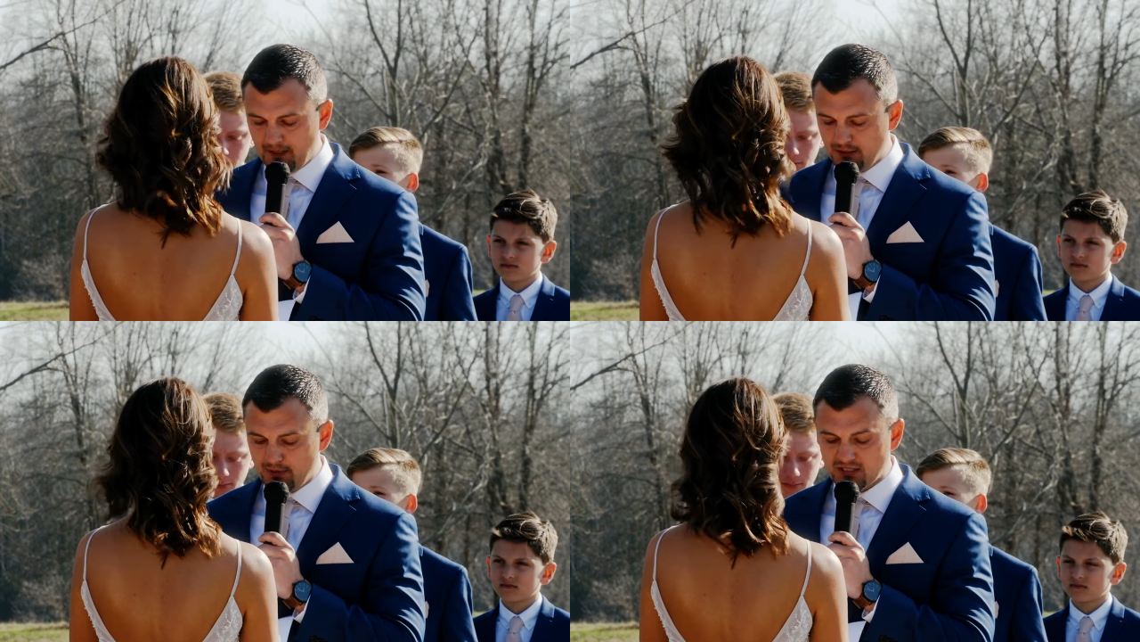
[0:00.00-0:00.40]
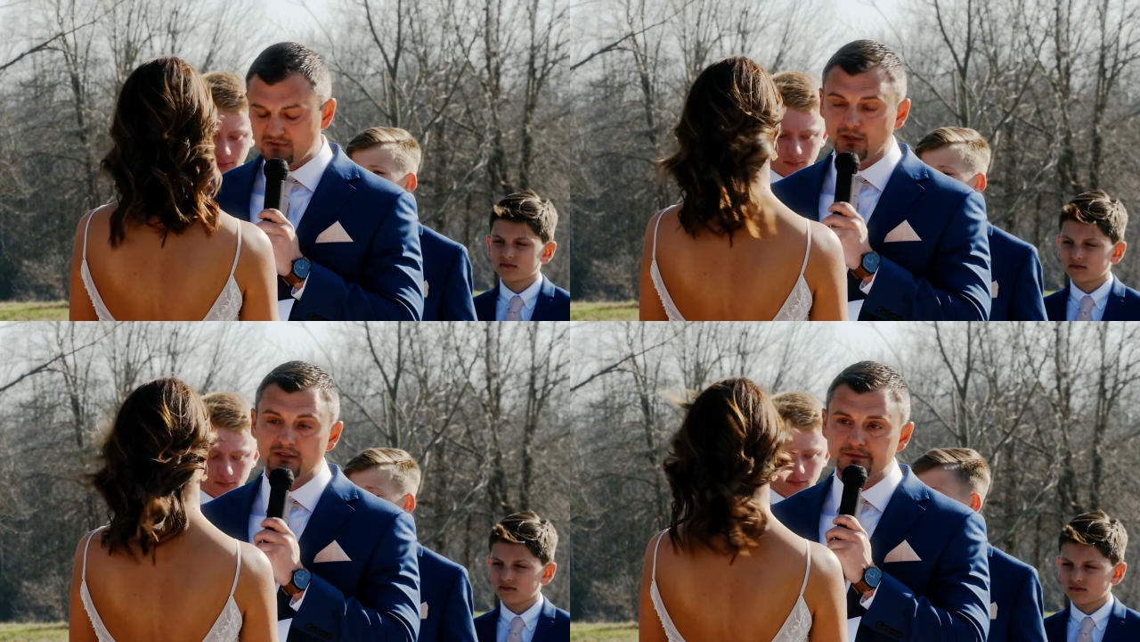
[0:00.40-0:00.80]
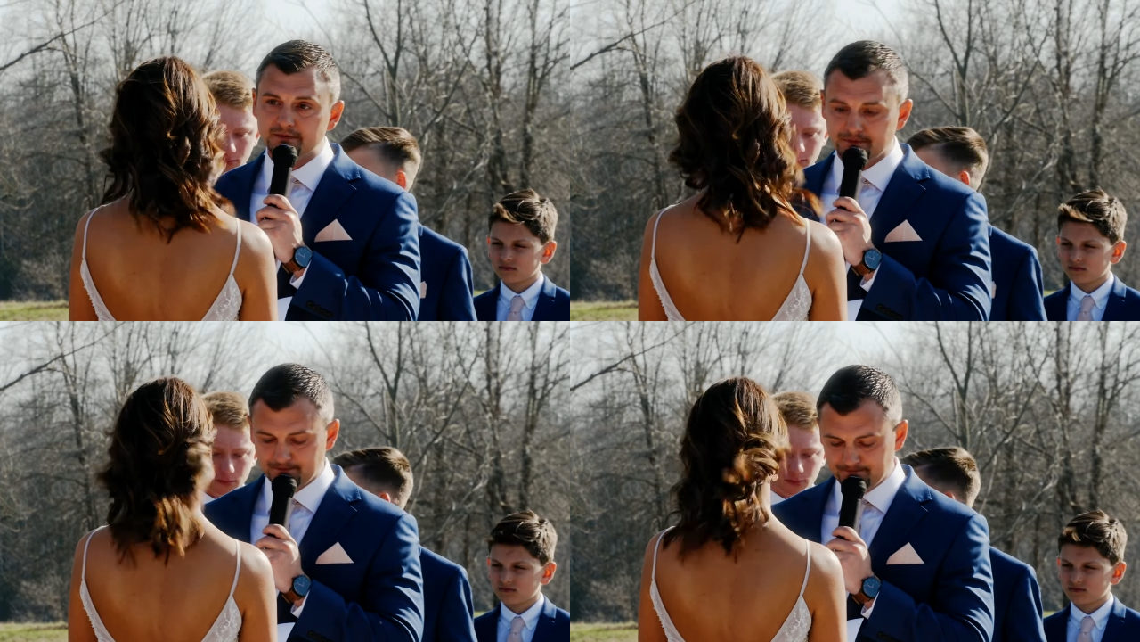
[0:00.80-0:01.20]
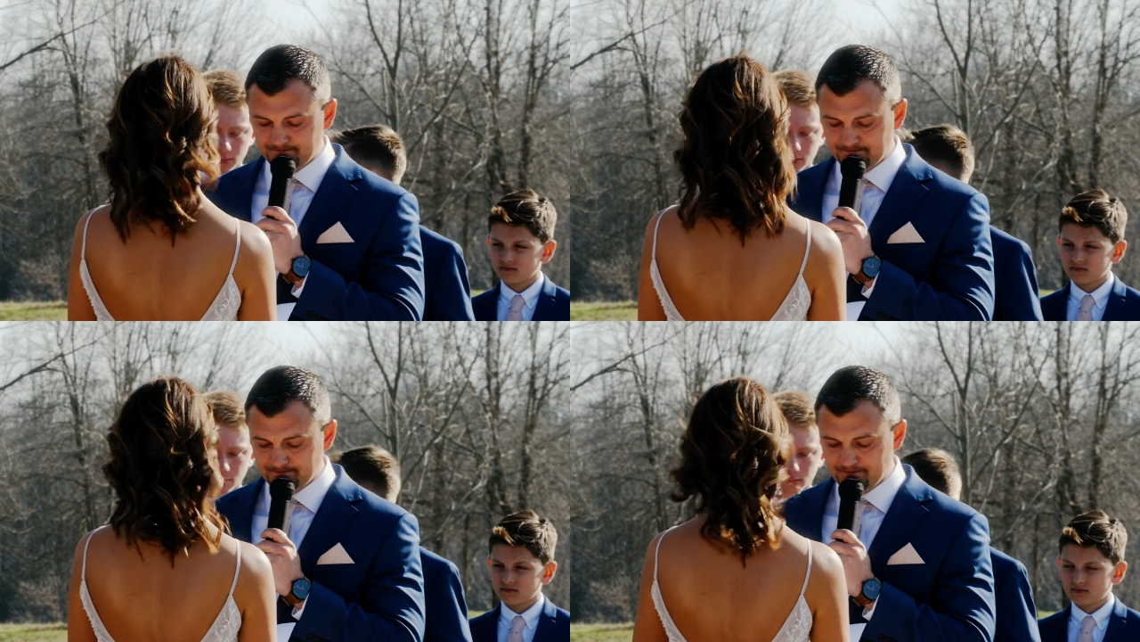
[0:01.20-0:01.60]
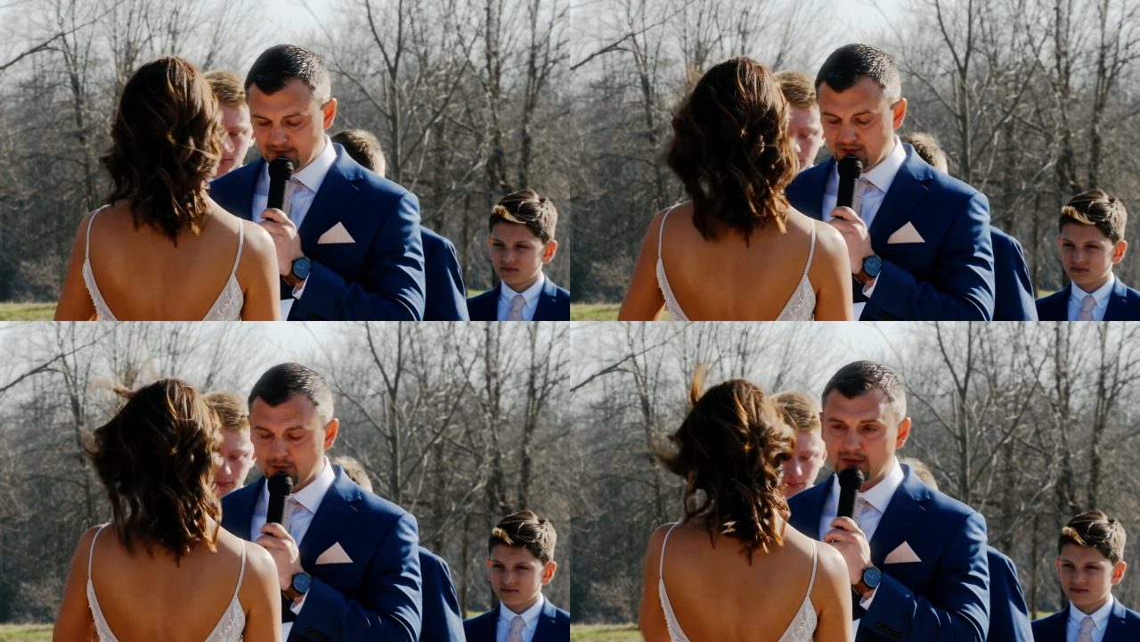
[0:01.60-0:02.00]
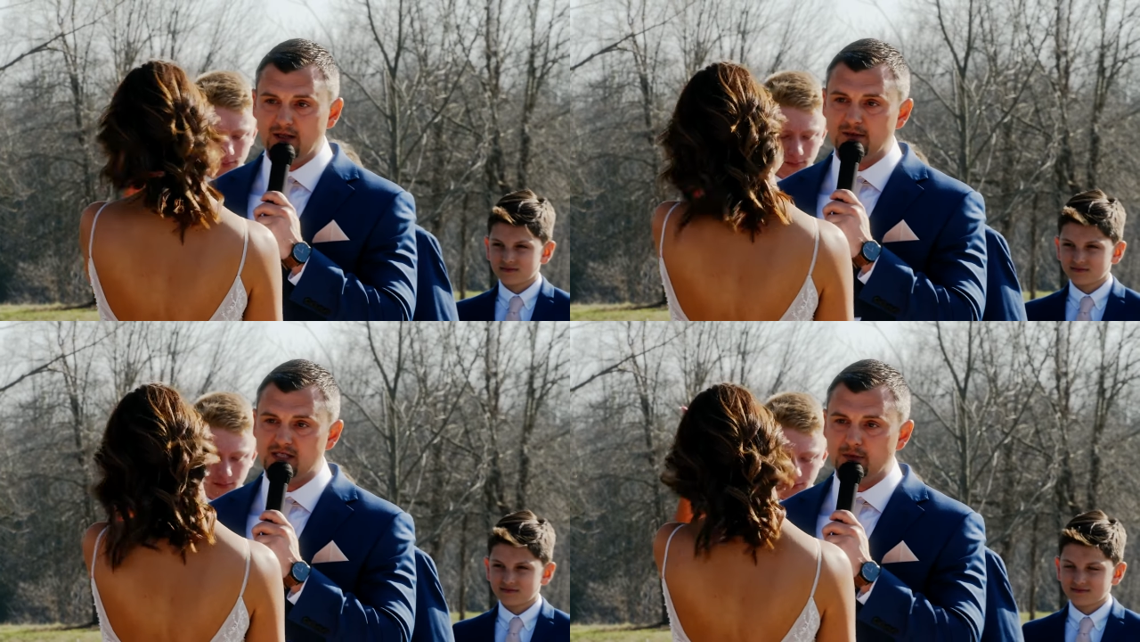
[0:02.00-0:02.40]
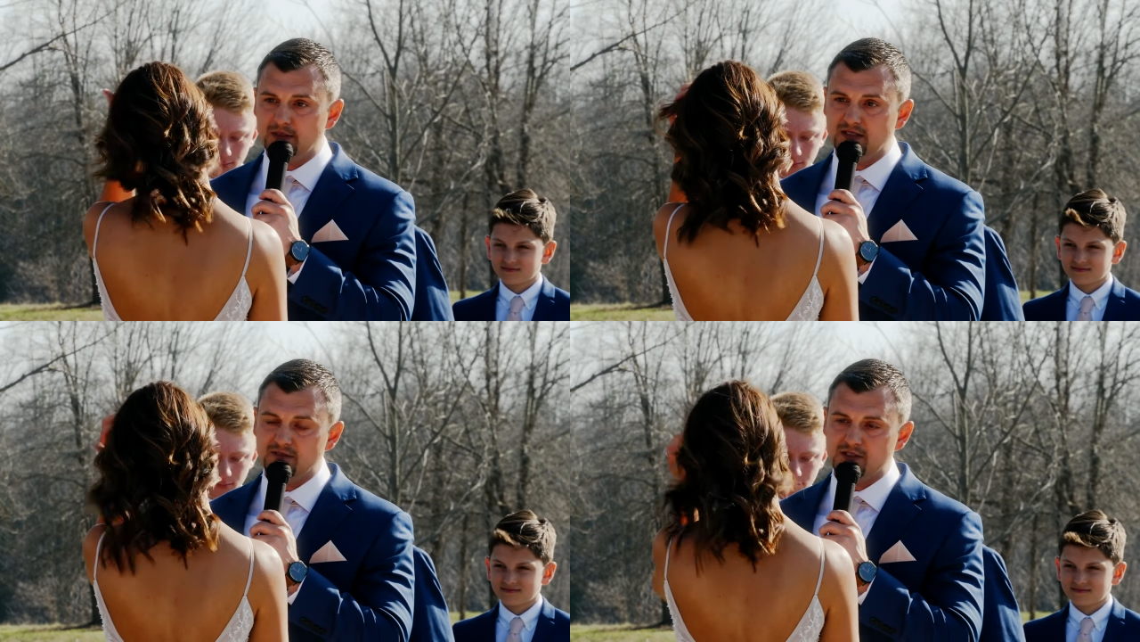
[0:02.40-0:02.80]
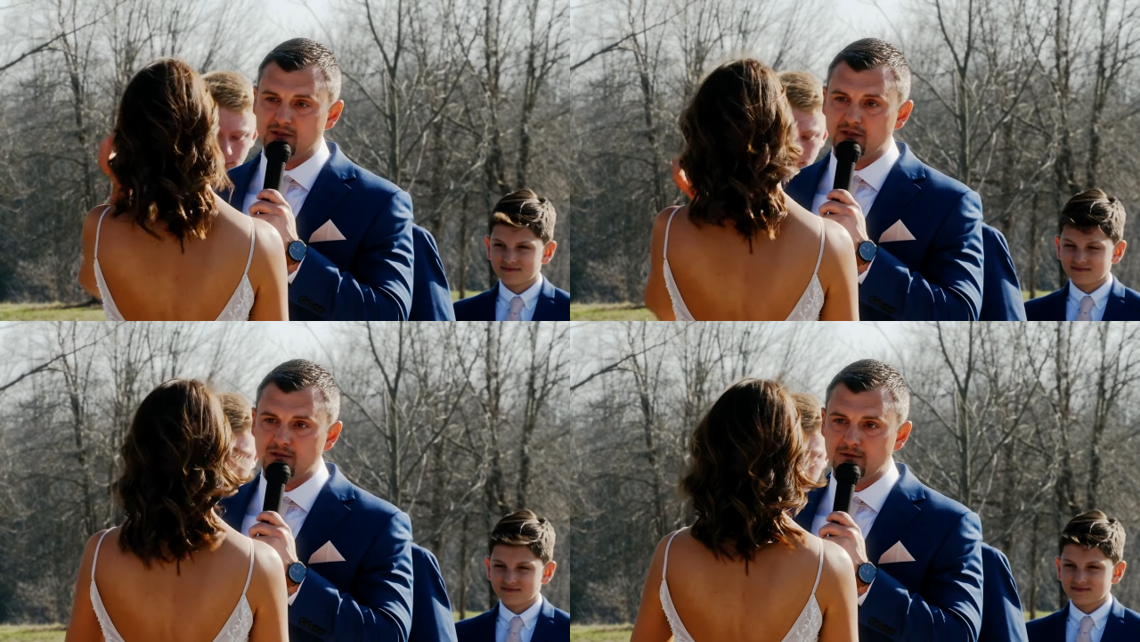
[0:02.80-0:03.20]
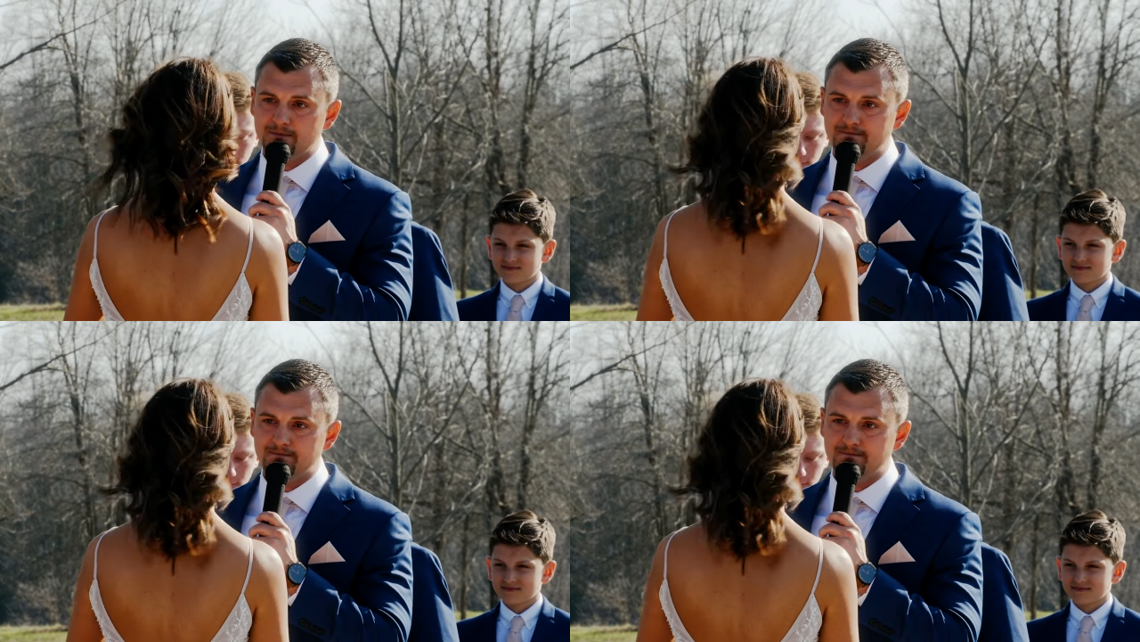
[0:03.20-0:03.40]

Speaker 1: and your best friend from now until we leave this earth.